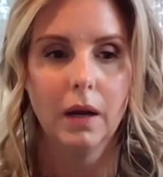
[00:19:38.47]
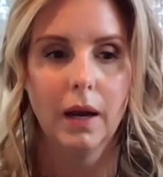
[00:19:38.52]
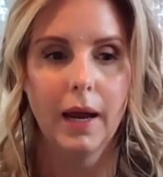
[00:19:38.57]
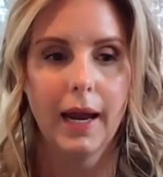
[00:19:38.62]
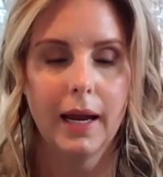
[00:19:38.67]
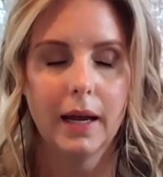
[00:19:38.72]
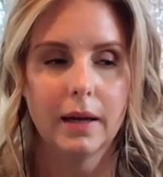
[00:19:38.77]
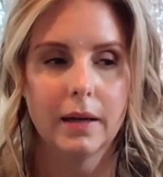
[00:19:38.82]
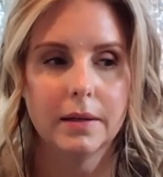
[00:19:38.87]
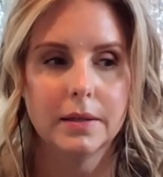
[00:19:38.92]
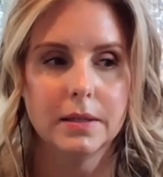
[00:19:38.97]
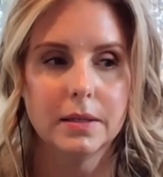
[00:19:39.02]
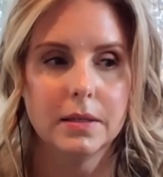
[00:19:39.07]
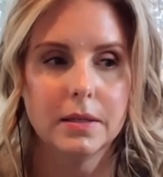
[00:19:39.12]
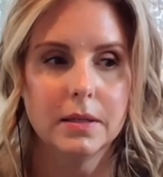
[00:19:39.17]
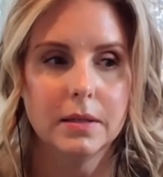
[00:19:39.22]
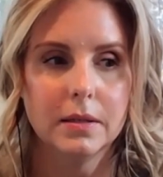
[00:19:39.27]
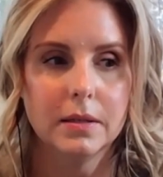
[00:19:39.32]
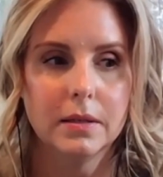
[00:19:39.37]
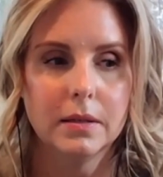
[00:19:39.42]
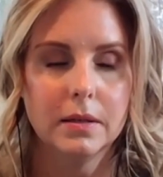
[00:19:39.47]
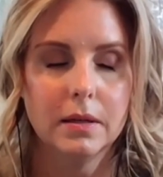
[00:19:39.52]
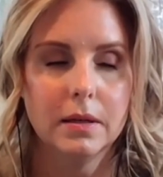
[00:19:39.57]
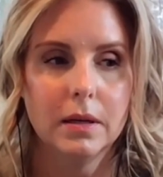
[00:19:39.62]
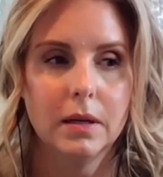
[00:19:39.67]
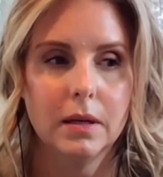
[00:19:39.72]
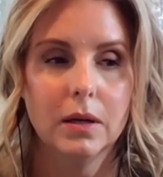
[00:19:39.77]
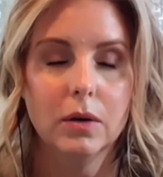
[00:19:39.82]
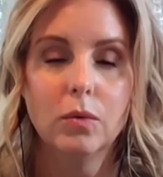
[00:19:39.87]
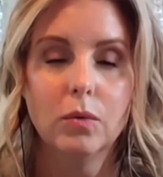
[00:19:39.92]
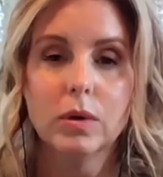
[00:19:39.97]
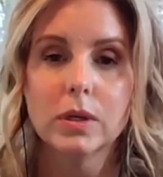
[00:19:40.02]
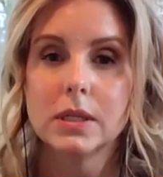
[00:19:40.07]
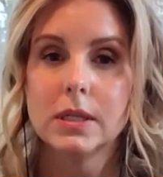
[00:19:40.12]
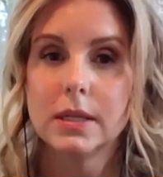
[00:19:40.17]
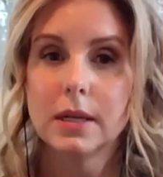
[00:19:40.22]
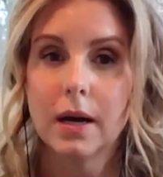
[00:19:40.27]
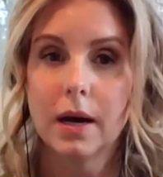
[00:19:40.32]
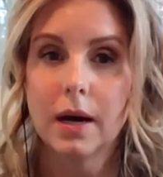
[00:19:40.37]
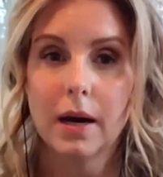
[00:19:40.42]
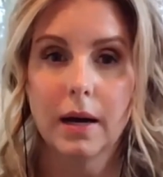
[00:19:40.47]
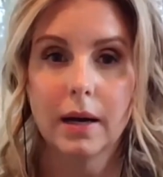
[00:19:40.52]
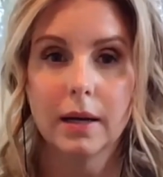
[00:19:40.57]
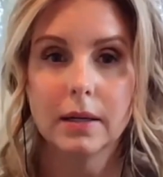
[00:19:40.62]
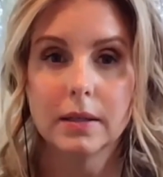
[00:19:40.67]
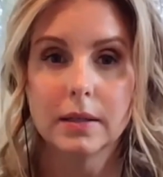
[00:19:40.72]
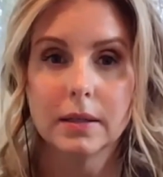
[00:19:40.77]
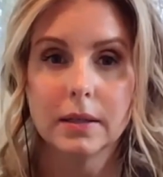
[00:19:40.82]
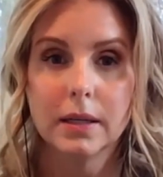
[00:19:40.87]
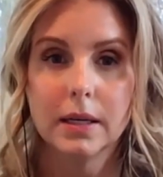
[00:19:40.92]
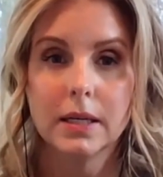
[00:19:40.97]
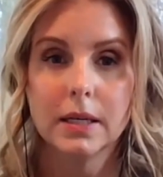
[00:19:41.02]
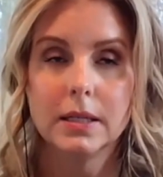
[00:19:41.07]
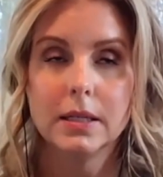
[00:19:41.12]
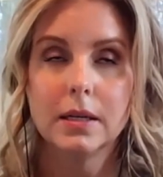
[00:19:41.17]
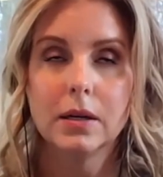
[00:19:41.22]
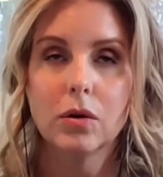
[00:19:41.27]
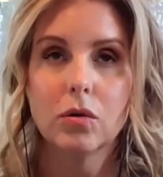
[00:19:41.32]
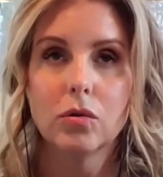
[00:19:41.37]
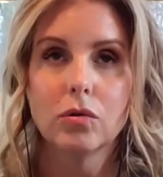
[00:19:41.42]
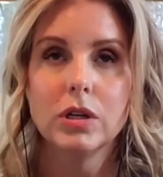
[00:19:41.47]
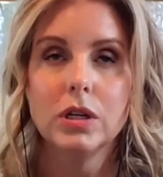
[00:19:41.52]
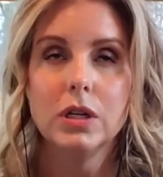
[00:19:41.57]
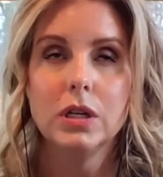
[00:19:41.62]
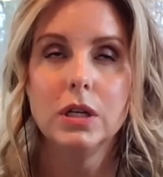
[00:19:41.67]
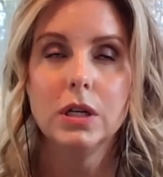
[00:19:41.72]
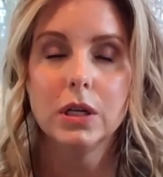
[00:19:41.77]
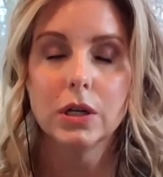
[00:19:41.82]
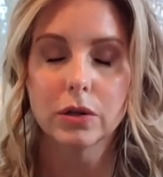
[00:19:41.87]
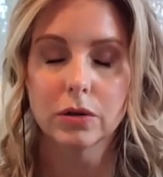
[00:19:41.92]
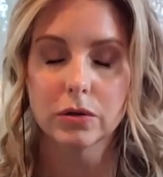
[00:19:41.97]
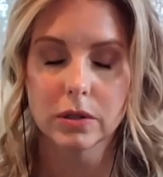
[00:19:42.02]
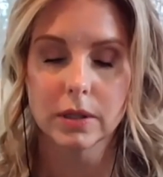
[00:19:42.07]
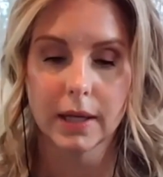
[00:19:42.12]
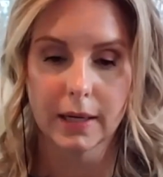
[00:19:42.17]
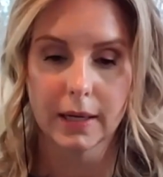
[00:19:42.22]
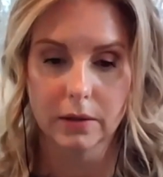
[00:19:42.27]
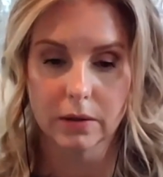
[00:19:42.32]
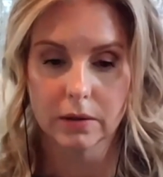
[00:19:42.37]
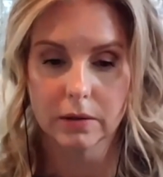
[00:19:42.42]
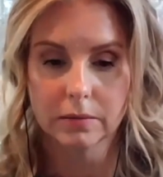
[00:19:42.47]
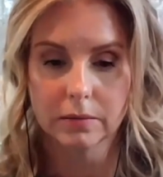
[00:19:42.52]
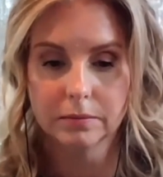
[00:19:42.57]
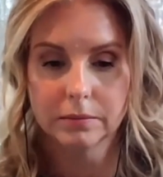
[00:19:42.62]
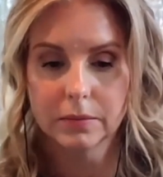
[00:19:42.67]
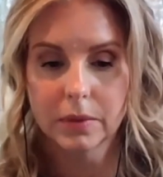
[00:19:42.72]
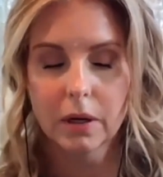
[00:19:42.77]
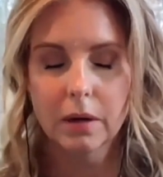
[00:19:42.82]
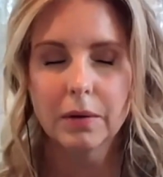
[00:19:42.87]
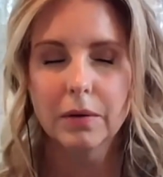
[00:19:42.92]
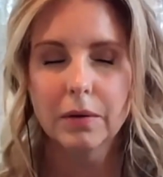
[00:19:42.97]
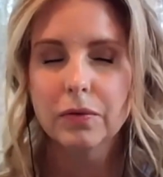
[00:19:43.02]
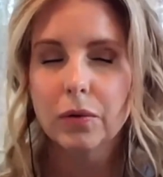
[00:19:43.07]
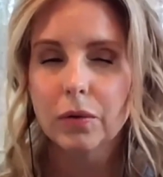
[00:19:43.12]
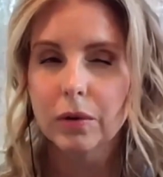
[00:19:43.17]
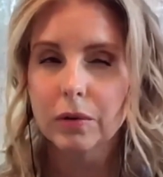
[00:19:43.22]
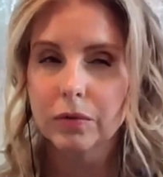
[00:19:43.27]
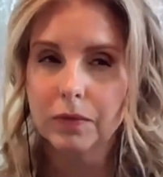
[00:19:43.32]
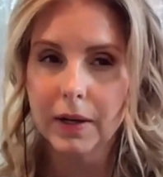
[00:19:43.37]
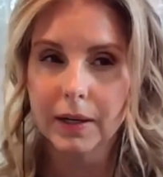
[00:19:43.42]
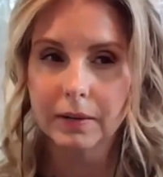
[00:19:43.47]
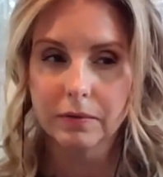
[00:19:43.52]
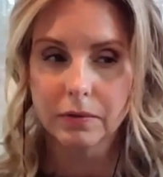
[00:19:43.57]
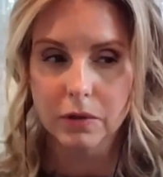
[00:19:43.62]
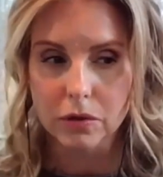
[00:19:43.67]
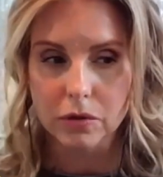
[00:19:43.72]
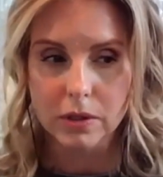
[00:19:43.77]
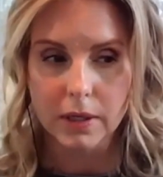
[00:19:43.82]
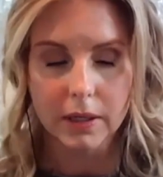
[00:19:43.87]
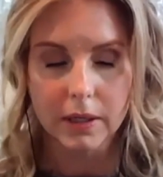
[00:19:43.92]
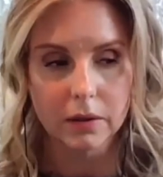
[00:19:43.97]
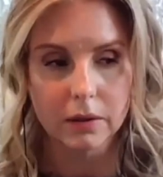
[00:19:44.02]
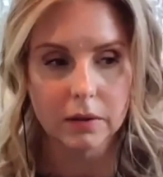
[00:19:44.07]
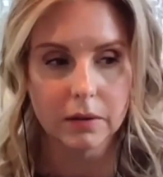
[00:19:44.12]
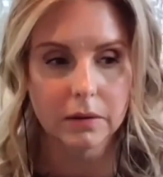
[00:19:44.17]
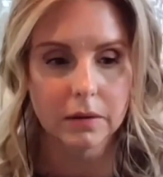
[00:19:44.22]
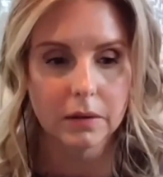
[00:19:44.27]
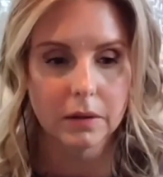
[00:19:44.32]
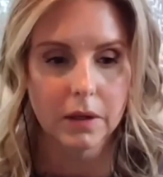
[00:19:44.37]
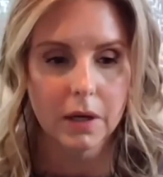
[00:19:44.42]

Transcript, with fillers: And it was not until years later, probably four or five years later,